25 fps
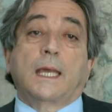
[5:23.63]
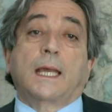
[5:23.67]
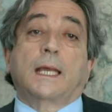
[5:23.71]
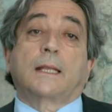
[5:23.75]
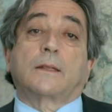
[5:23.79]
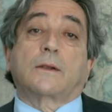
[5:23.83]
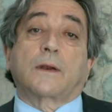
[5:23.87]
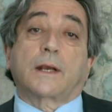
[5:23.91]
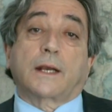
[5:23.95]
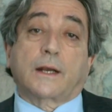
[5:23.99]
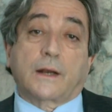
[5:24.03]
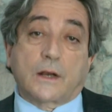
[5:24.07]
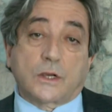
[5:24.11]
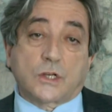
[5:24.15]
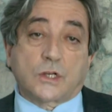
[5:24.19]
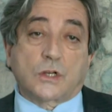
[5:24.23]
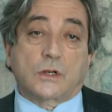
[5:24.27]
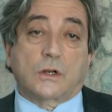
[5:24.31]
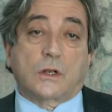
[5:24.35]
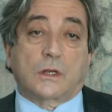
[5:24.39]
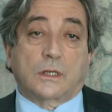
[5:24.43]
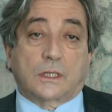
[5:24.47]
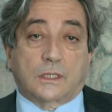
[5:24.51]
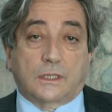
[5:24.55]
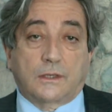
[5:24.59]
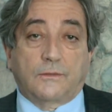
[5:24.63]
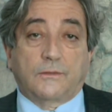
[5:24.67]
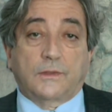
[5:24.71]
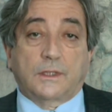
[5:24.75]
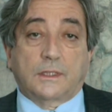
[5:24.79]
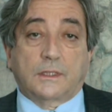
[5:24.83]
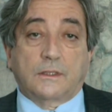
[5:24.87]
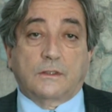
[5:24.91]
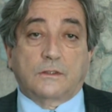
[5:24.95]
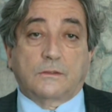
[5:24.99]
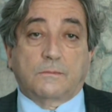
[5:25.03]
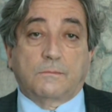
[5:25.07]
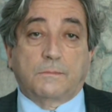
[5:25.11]
and recreational
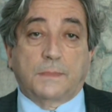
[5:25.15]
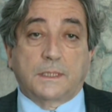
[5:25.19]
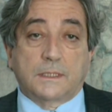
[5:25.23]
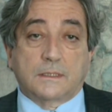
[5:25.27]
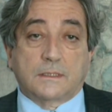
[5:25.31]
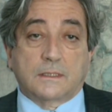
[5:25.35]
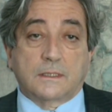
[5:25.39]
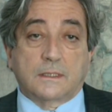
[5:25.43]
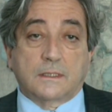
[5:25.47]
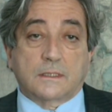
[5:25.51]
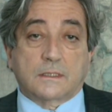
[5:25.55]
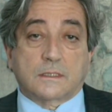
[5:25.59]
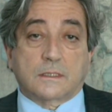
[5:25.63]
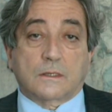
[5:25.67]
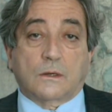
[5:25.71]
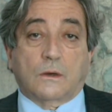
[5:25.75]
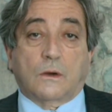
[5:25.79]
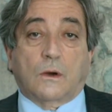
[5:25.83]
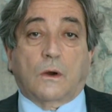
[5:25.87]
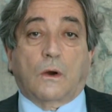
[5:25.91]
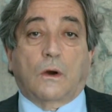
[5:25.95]
activities business